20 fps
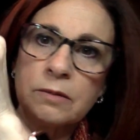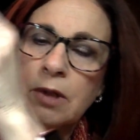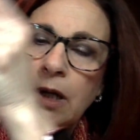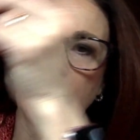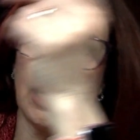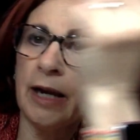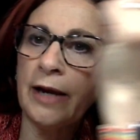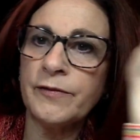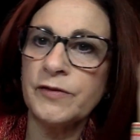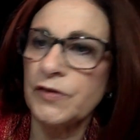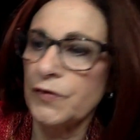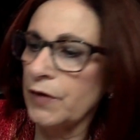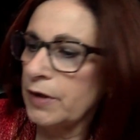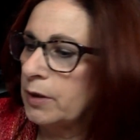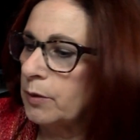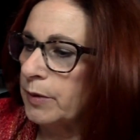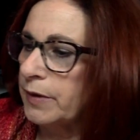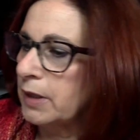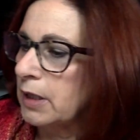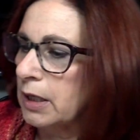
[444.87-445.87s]
I have to find
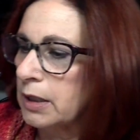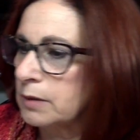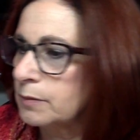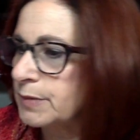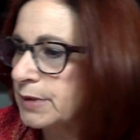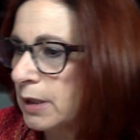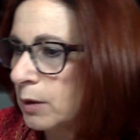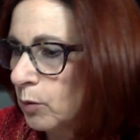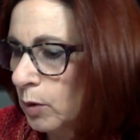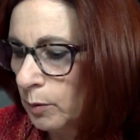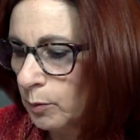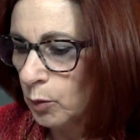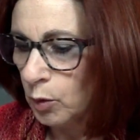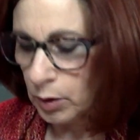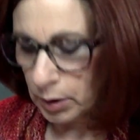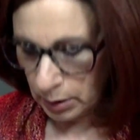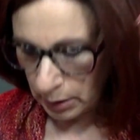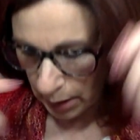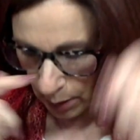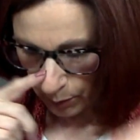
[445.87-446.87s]
out where they got it. I want more.
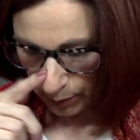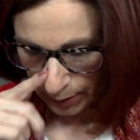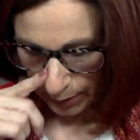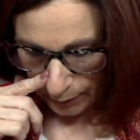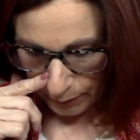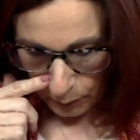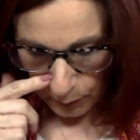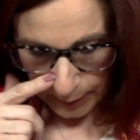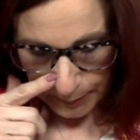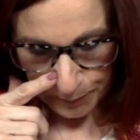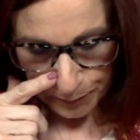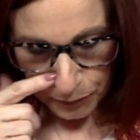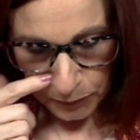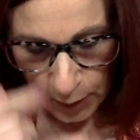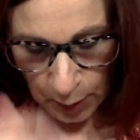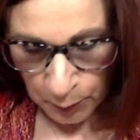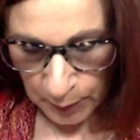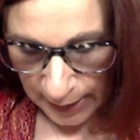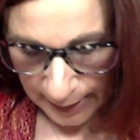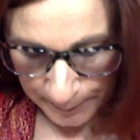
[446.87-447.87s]
I want another
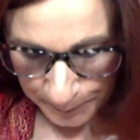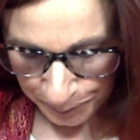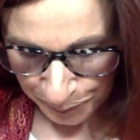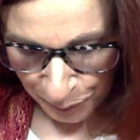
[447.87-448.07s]
one. Okay.